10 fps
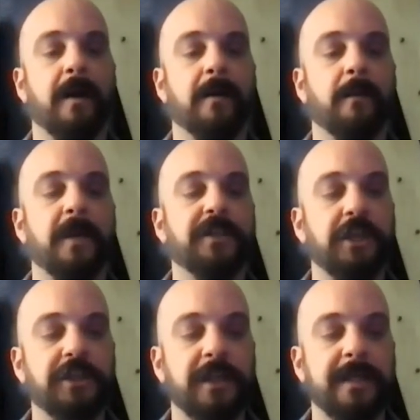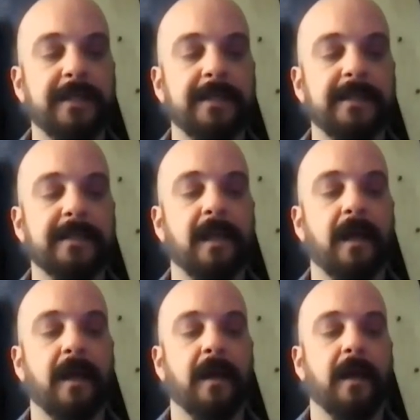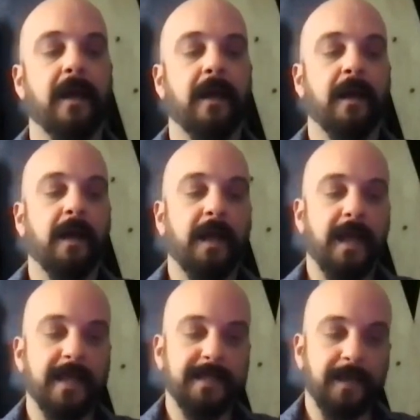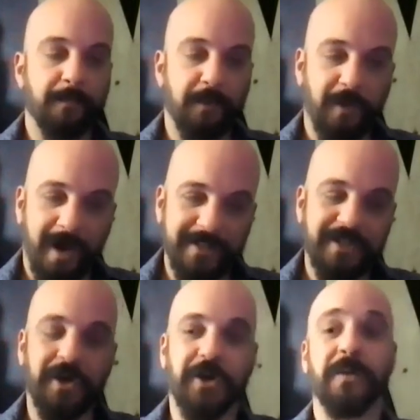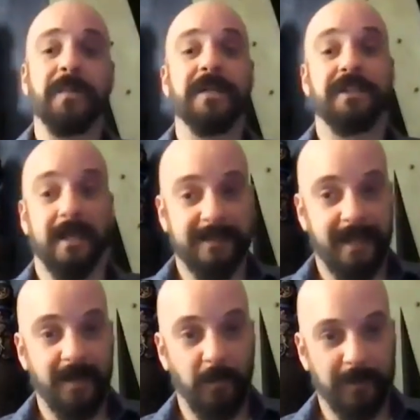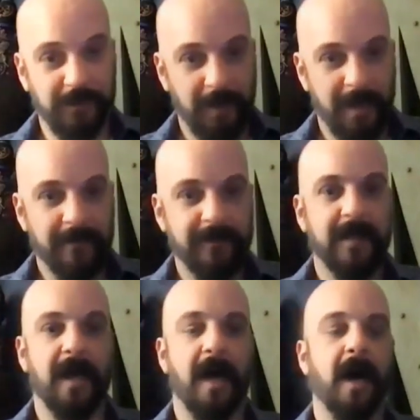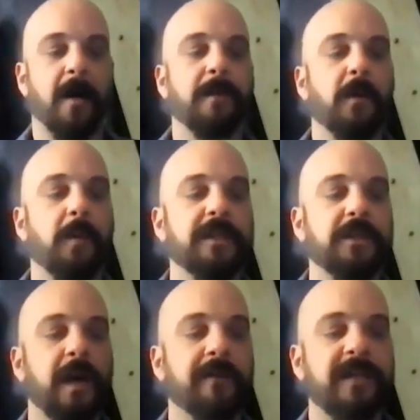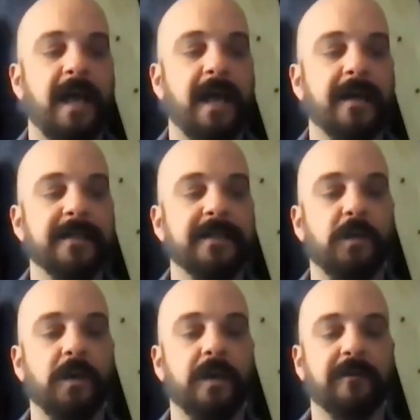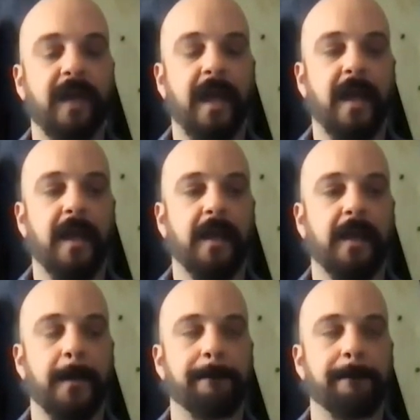Magicians is a broad term, just like witchcraft. But witchcraft has sort of a